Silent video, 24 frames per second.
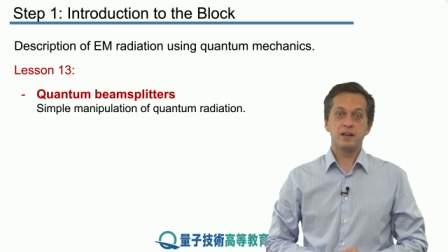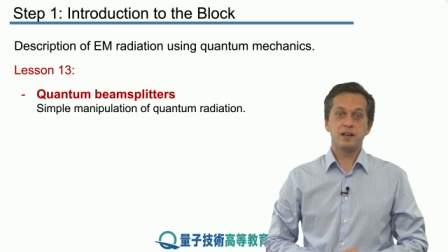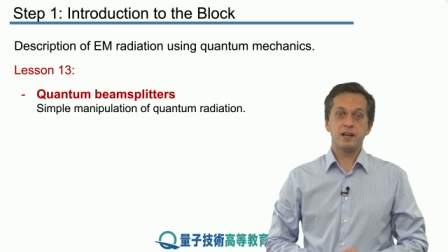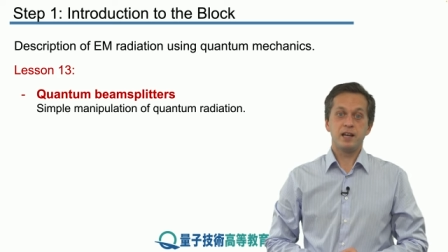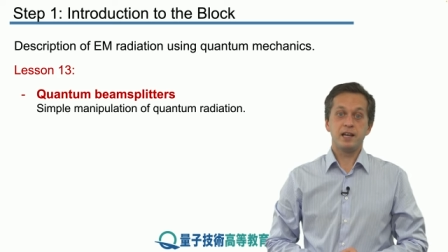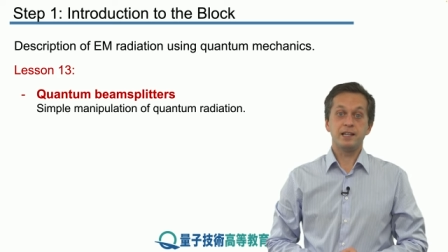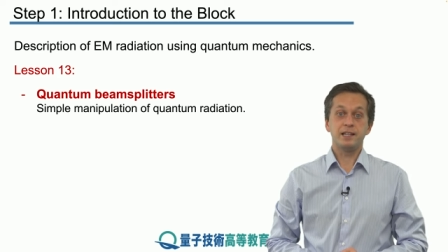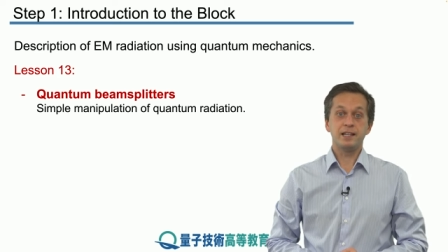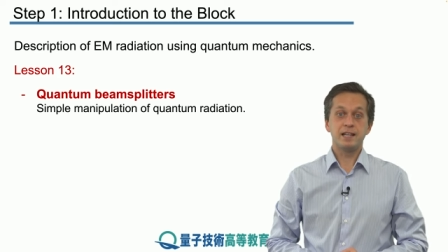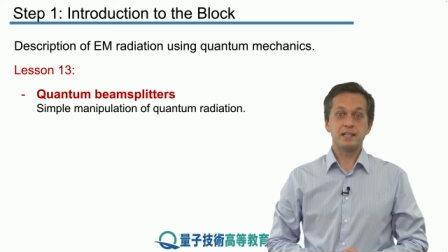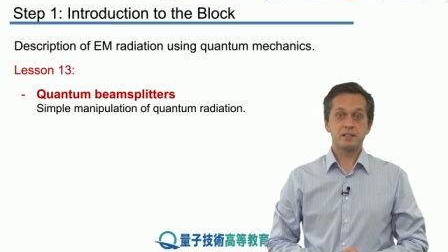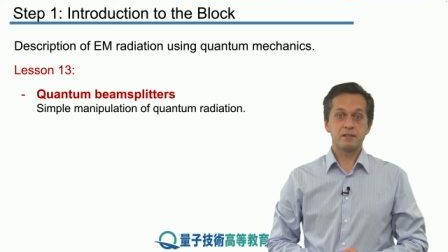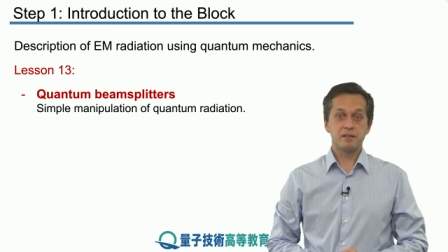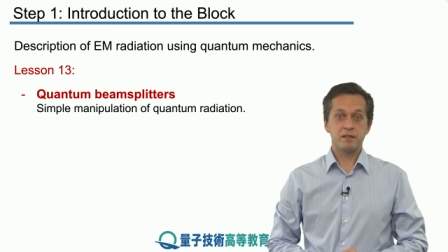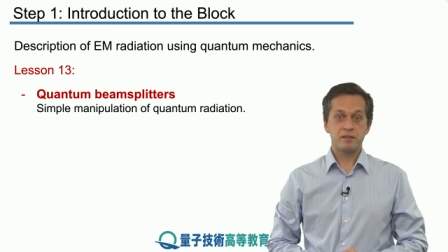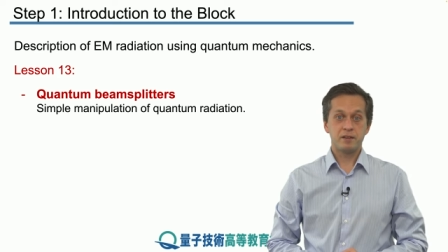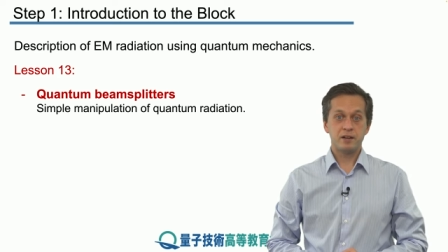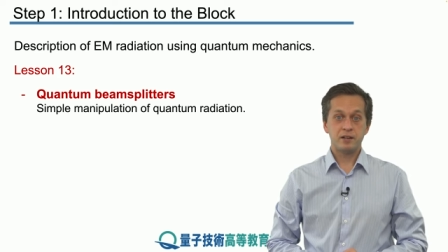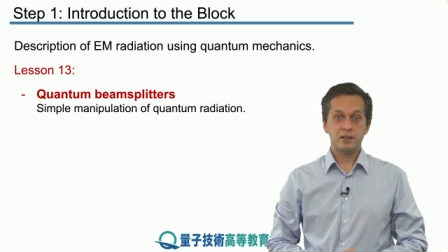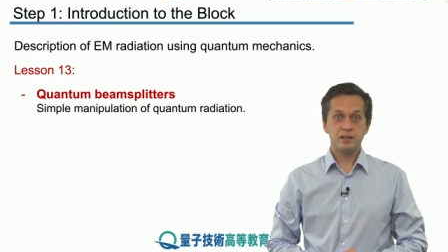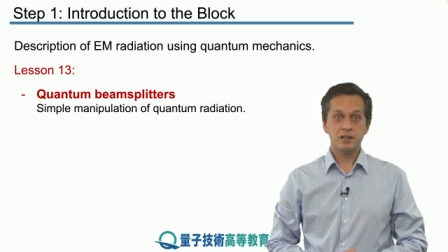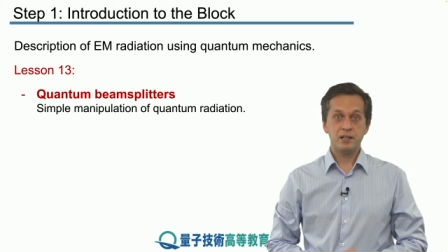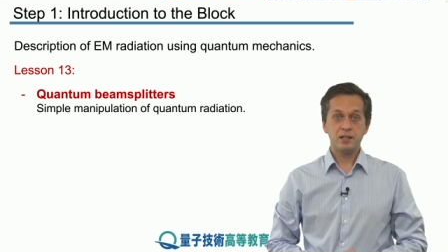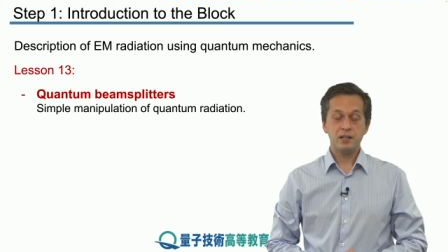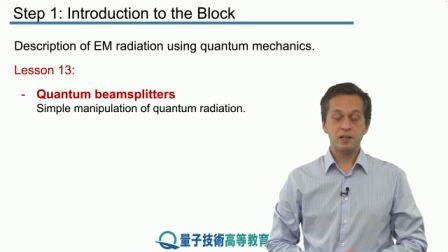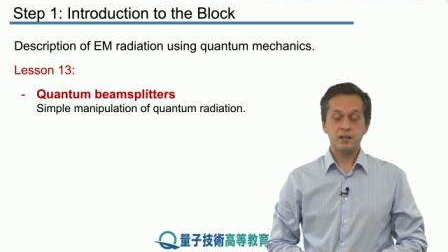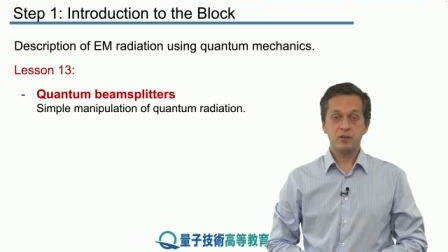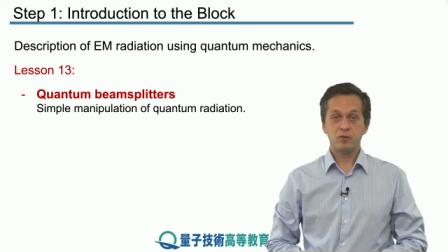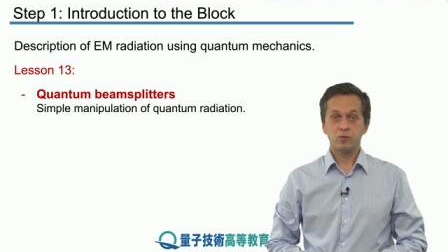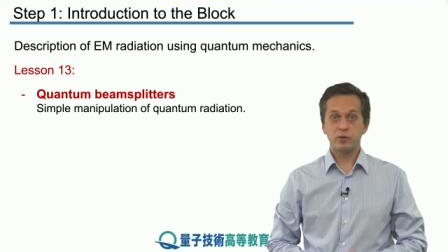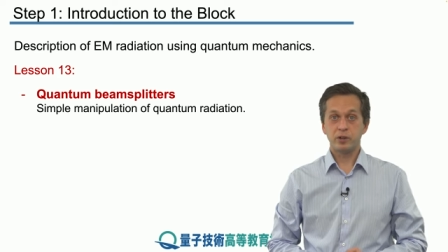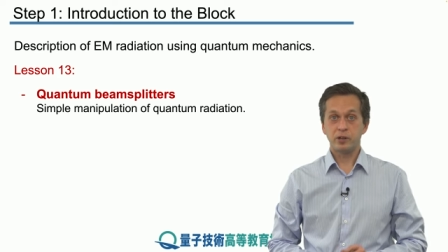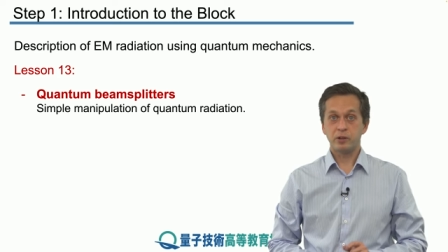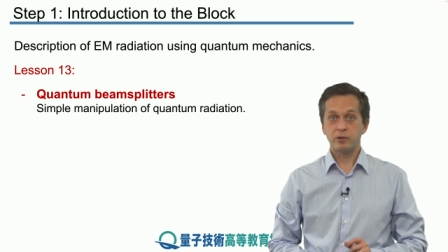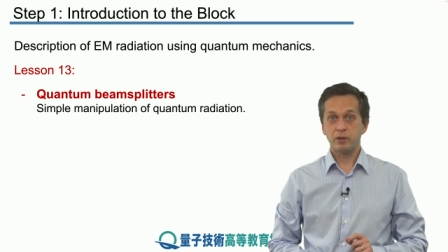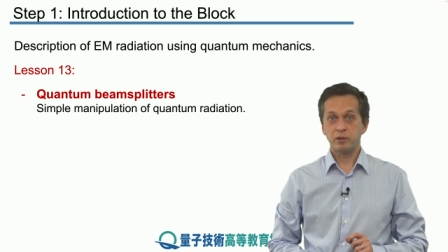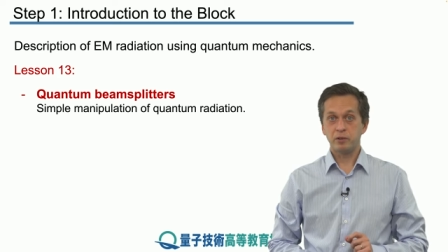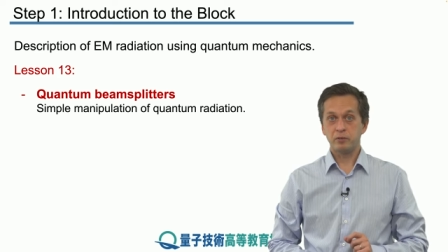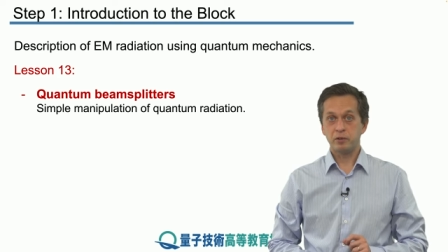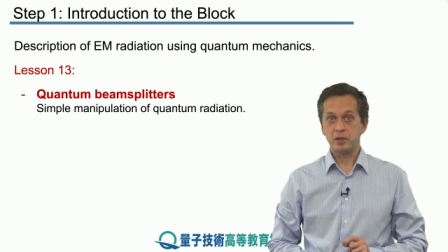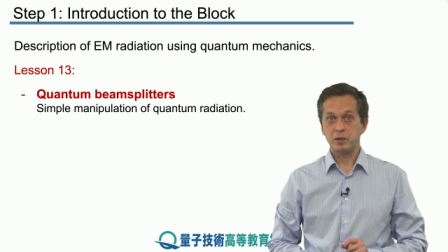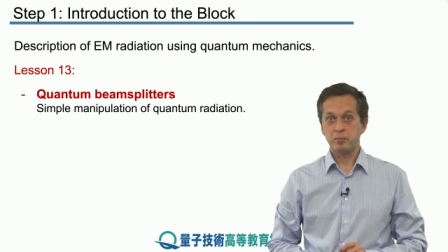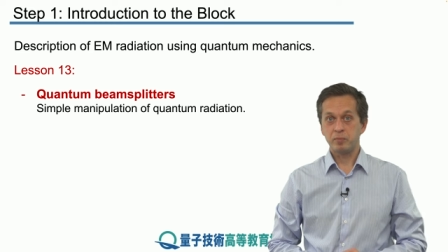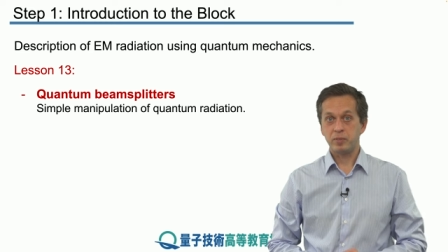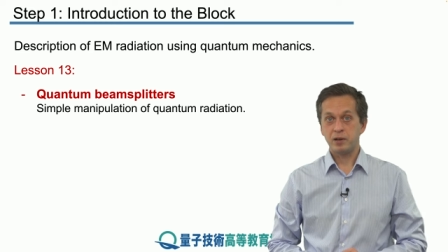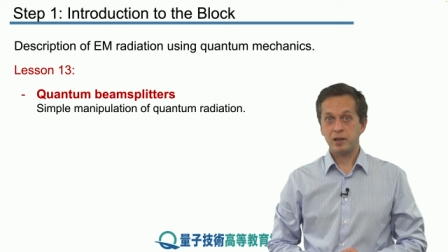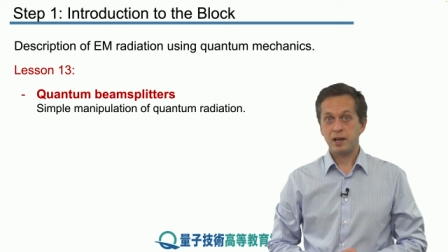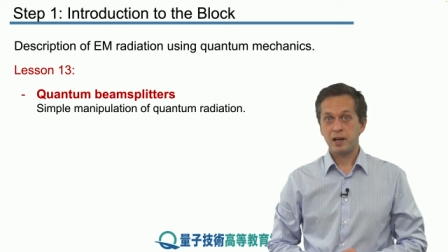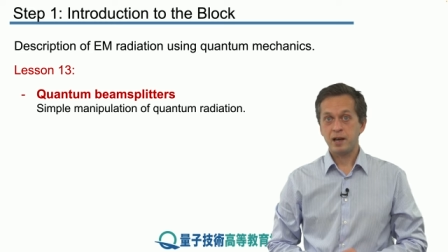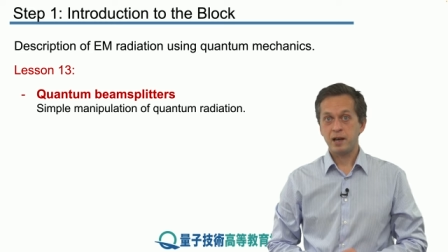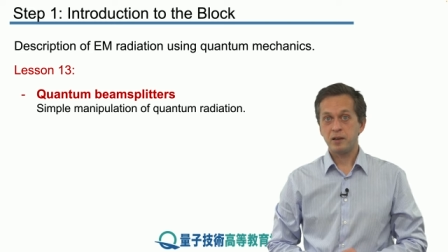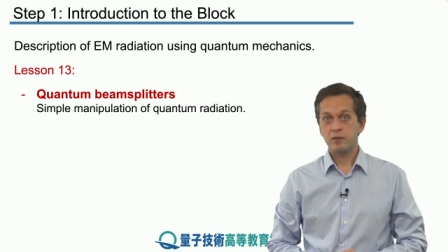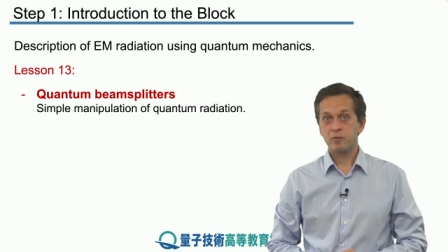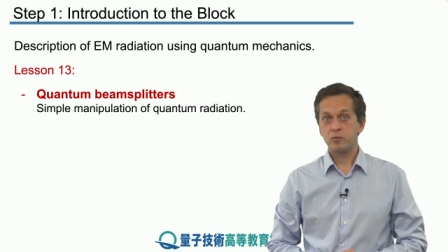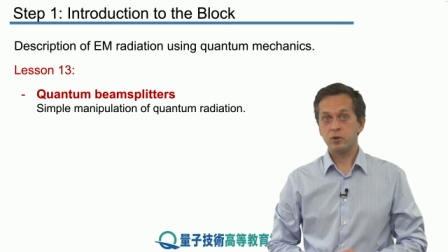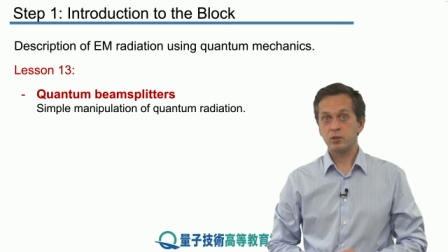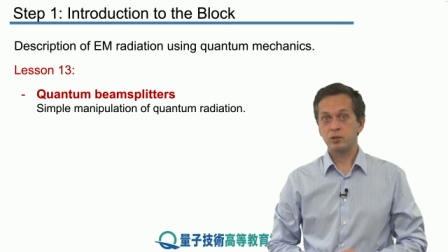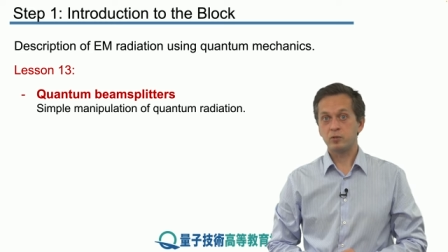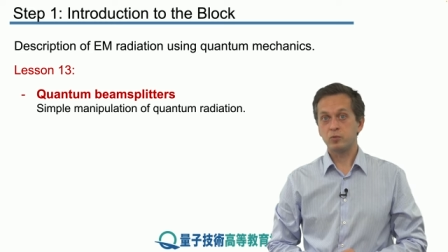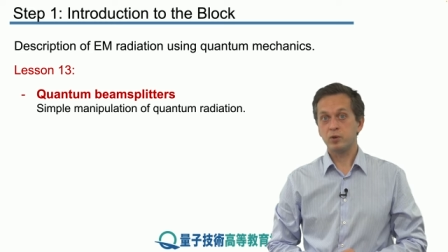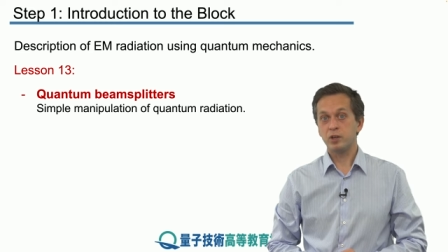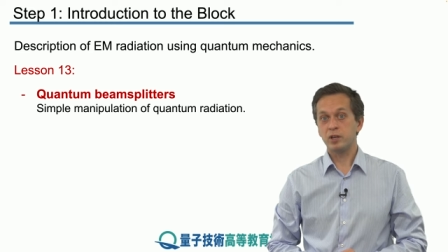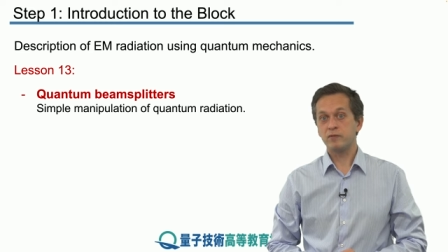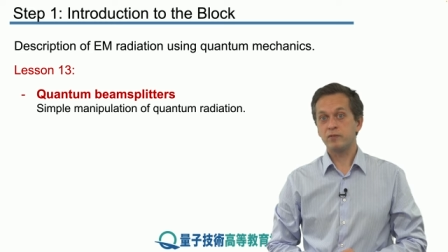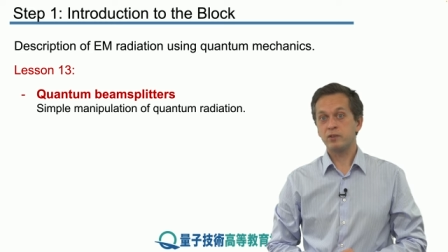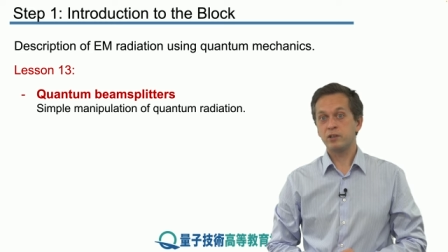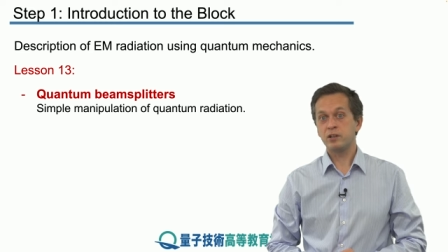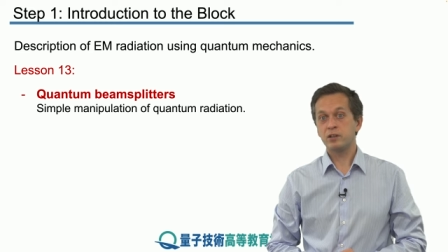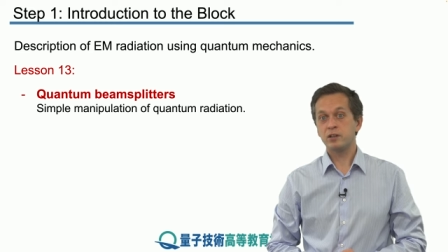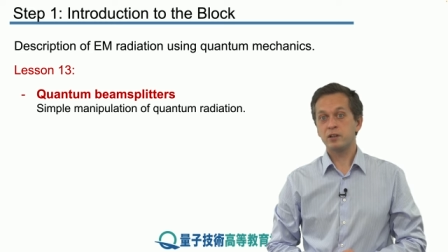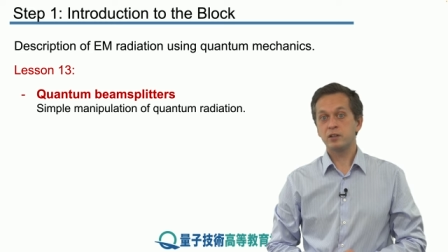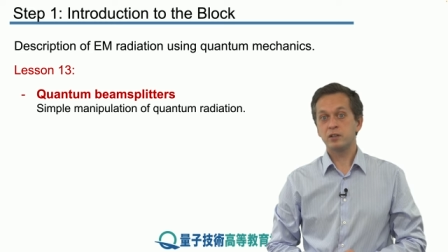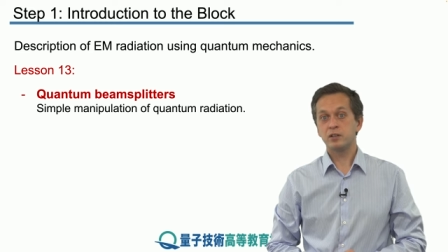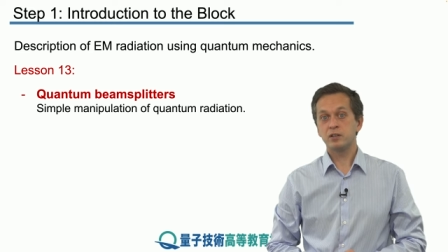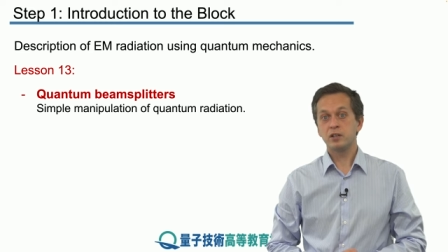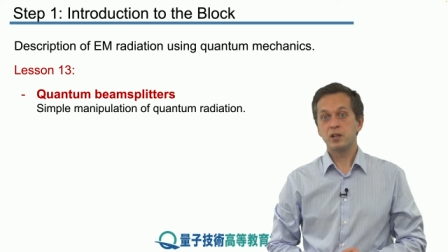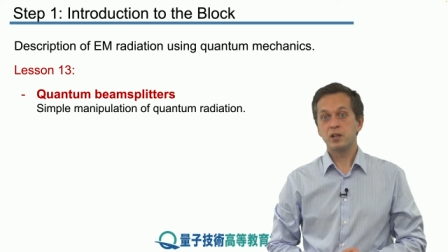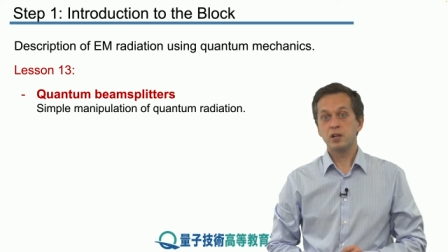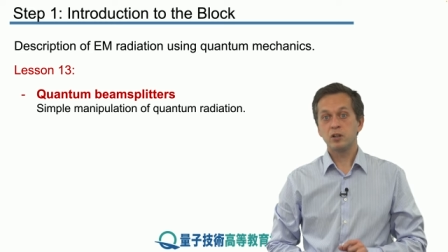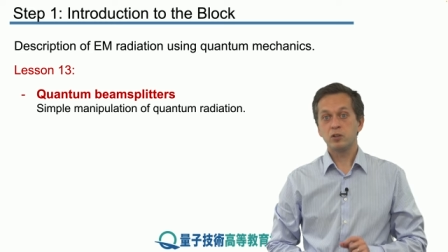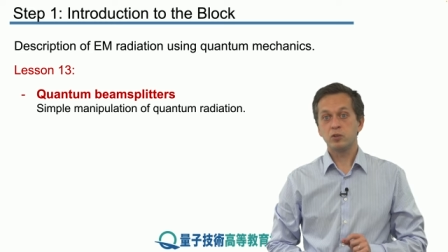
In lesson 13, we're going to apply what we have learned